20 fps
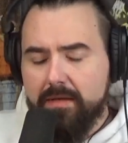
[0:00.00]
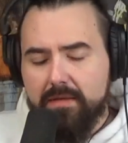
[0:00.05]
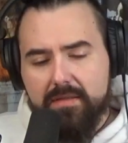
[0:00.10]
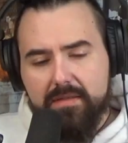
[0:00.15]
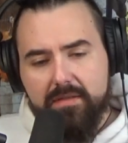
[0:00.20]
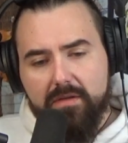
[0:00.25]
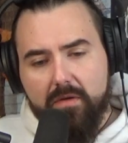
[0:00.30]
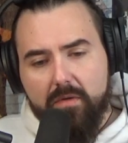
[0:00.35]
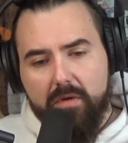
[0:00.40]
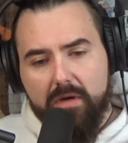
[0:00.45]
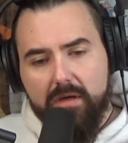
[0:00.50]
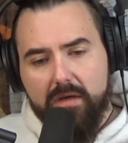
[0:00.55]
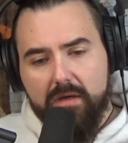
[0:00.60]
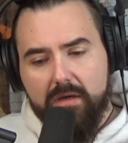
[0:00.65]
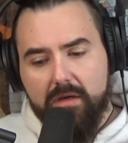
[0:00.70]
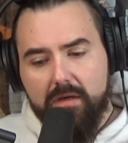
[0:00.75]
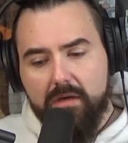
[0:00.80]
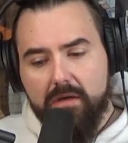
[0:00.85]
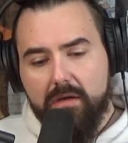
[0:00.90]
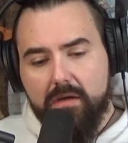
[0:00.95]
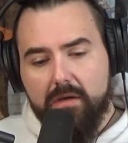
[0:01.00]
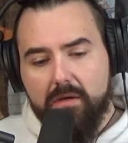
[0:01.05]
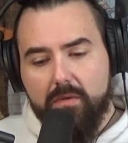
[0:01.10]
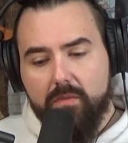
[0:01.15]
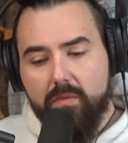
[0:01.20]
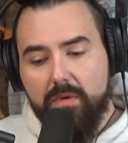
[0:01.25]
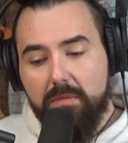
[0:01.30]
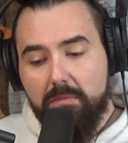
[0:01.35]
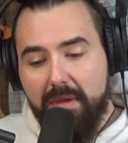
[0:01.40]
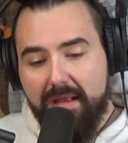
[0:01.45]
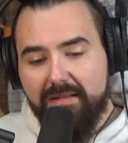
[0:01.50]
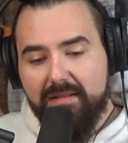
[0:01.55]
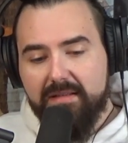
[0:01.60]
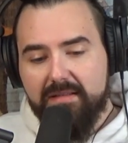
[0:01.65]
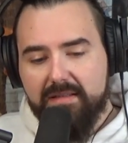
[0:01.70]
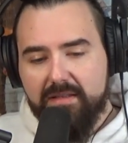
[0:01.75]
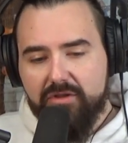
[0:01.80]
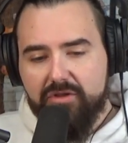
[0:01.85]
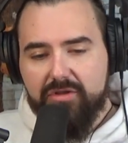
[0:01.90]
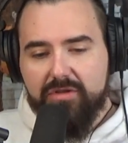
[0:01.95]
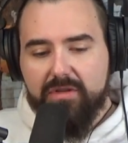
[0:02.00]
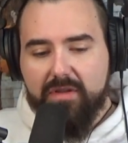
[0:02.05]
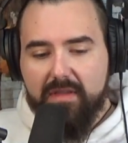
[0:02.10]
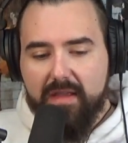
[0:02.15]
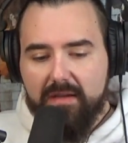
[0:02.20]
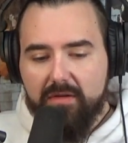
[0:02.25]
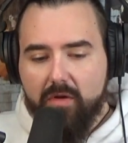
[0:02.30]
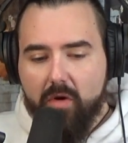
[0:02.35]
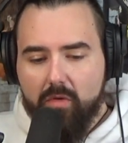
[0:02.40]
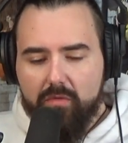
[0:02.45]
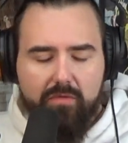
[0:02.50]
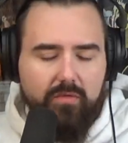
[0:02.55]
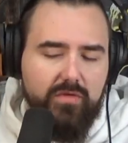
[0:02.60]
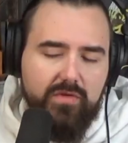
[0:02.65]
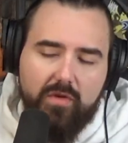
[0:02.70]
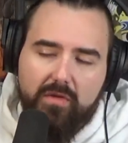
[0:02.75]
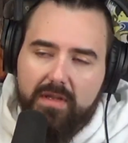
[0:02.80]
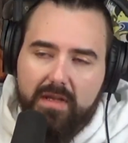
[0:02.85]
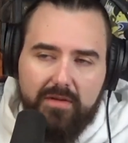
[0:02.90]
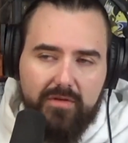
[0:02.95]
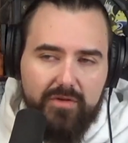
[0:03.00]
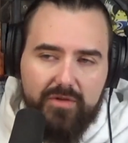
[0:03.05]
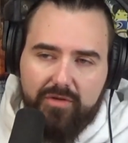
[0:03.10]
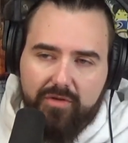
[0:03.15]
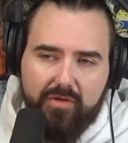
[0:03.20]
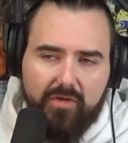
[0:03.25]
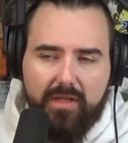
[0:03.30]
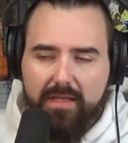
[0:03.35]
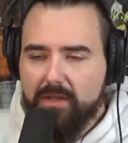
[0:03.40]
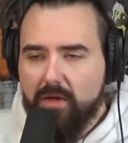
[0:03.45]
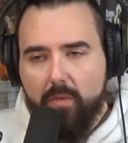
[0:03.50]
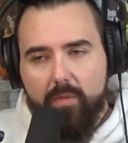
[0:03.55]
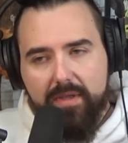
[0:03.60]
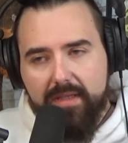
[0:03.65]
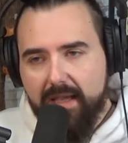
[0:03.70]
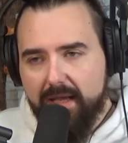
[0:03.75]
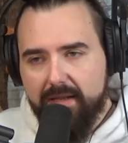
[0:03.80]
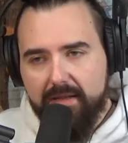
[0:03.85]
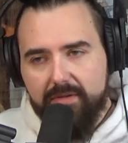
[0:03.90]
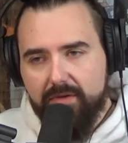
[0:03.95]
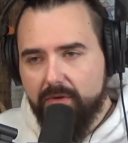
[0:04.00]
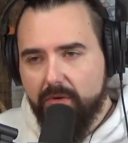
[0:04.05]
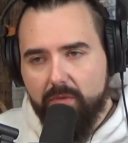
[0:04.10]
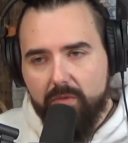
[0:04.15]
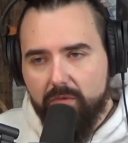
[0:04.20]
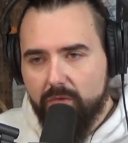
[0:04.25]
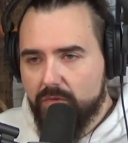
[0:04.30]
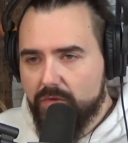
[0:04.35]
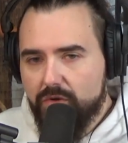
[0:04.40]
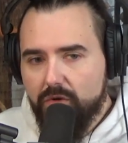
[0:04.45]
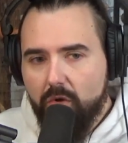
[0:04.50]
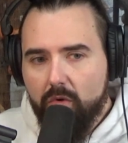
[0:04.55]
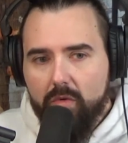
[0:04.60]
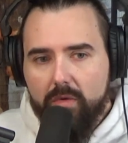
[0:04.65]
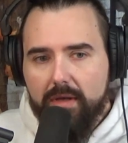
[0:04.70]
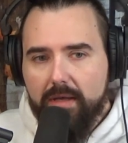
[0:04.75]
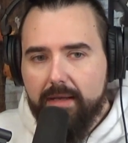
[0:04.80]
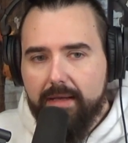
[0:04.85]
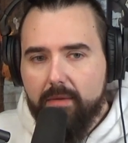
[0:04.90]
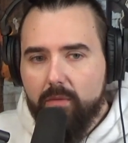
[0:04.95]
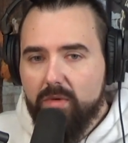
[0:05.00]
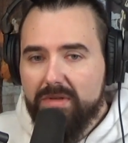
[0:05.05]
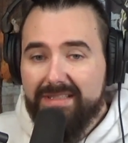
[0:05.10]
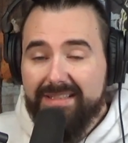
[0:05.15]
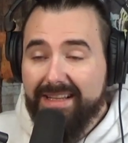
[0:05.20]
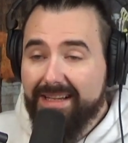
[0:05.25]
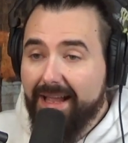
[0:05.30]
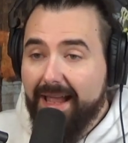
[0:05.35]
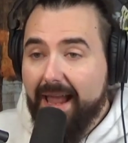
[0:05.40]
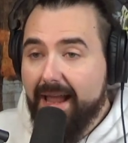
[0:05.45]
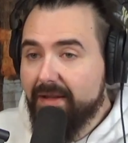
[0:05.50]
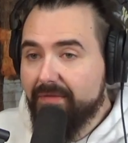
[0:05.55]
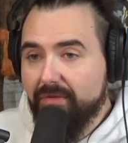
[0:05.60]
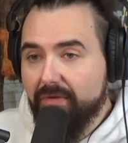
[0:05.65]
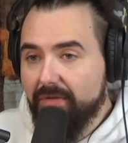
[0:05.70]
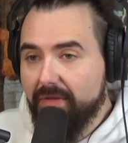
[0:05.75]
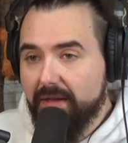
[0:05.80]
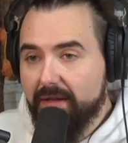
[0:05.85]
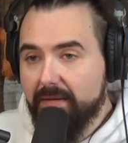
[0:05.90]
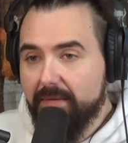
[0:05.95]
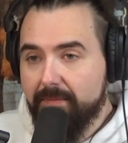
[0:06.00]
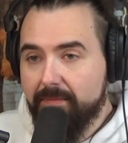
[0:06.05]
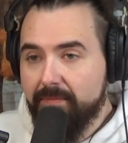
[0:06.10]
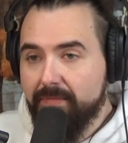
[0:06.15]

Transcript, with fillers: So we made the decision to then go, so they understood. Like, no, we get it. You know, there was no, it wasn't like a hateful thing.